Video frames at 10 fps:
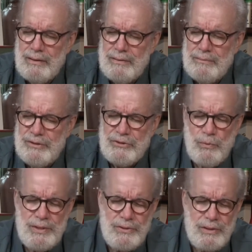Mr.
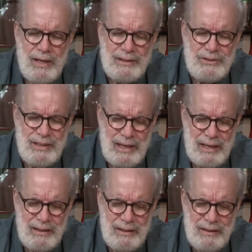Wizard got
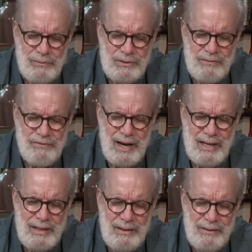sick and was
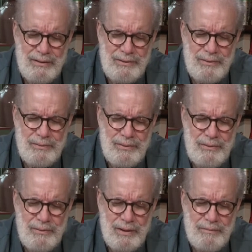invited
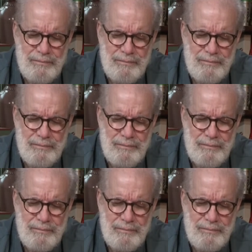to